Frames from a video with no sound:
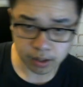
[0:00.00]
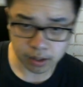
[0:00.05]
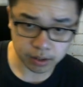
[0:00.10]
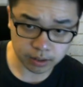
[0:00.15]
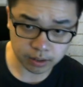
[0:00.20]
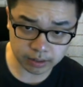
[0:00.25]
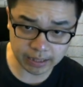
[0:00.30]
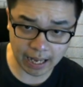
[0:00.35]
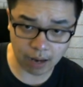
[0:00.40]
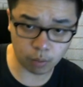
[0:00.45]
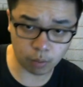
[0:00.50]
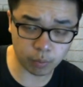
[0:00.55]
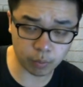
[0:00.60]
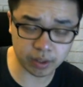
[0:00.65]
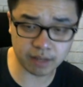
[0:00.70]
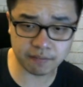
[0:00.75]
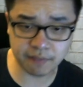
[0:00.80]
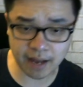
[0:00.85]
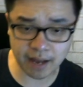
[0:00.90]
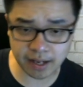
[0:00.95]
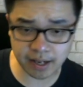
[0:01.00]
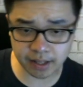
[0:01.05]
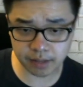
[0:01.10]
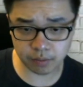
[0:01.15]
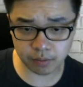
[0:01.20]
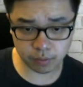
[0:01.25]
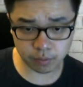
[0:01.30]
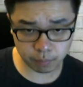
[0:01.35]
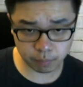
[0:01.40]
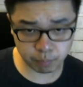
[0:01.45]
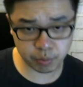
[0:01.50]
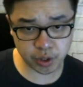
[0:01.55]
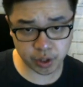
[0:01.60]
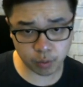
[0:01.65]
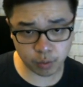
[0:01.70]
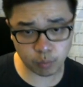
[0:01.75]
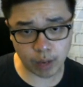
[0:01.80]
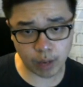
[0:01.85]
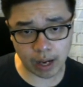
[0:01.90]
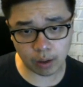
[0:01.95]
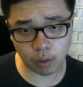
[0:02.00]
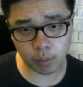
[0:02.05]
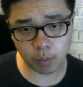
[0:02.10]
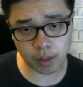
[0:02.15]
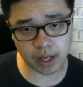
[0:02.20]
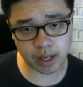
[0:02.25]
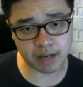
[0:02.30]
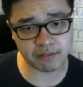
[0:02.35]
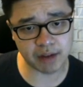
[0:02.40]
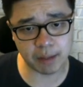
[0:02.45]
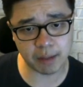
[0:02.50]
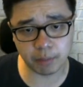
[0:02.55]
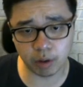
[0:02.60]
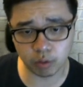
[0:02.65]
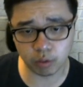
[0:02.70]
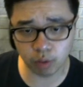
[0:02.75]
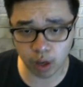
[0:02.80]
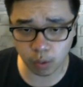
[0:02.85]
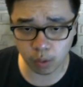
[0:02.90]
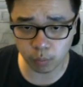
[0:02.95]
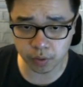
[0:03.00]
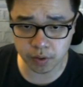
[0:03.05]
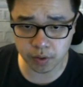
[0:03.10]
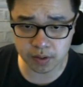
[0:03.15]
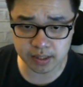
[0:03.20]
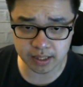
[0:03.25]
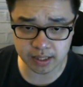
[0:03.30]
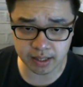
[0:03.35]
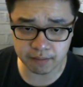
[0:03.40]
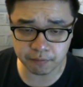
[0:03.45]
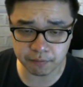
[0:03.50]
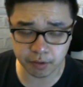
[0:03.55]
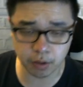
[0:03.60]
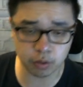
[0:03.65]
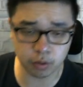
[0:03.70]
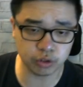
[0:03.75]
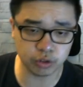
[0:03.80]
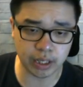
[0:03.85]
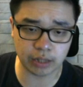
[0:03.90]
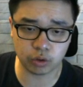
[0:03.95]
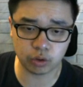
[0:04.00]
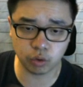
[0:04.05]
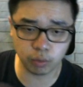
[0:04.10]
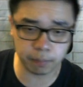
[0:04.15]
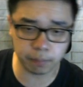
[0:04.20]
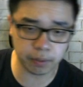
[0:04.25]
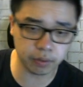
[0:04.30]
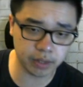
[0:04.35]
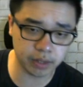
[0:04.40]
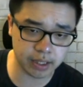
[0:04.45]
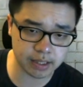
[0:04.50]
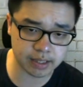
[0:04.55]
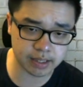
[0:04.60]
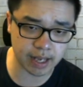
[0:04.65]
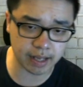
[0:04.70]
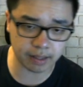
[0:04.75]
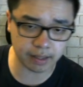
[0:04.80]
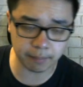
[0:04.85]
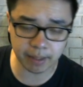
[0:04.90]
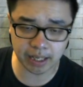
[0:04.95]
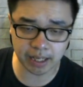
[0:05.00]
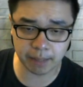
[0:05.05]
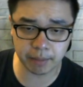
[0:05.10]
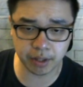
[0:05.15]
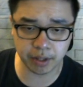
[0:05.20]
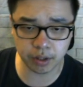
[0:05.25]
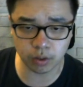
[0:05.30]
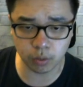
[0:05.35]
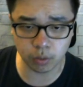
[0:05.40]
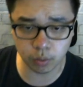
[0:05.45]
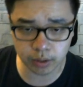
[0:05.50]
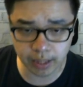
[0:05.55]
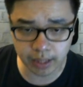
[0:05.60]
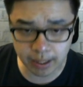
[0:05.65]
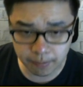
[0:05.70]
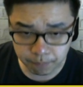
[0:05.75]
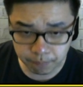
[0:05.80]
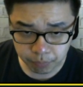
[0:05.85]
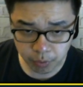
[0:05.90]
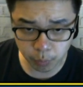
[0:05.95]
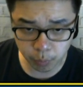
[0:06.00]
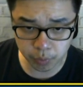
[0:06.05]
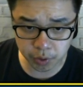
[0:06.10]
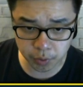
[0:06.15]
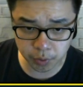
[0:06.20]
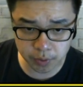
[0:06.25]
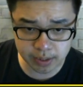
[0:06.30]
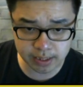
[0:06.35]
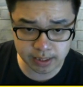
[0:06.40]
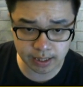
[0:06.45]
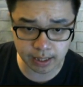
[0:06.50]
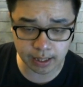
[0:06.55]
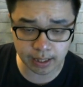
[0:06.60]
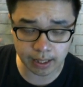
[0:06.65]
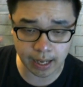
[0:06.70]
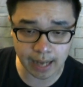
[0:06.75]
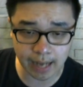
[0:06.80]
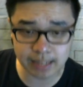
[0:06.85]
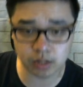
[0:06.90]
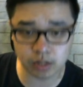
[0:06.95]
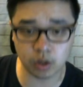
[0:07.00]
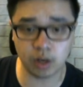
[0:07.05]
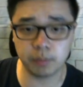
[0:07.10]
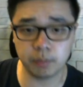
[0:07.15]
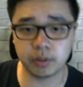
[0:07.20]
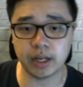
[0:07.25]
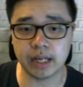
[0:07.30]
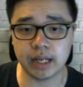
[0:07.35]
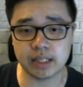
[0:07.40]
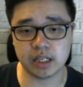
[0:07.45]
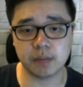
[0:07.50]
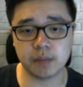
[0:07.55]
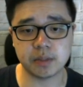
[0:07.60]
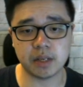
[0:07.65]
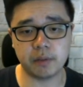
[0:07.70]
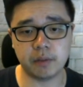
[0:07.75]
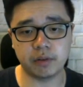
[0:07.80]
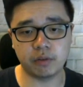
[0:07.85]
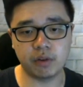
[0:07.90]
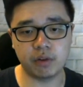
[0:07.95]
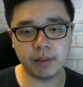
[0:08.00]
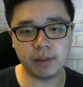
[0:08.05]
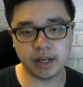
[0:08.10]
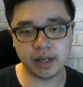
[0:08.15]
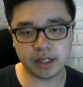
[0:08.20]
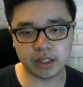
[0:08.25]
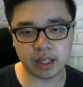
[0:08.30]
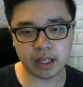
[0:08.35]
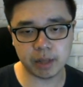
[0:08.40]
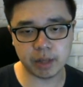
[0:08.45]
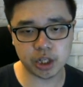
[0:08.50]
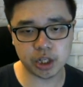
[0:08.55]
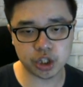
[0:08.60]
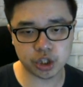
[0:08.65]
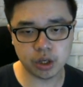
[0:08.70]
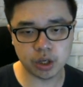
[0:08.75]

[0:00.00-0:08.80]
Now we defend it pretty well over here if I'm not wrong. We use Inferno to drag 2 buildings and the Mega Minion over there. We use Ice Golem to absorb some of the remaining damage.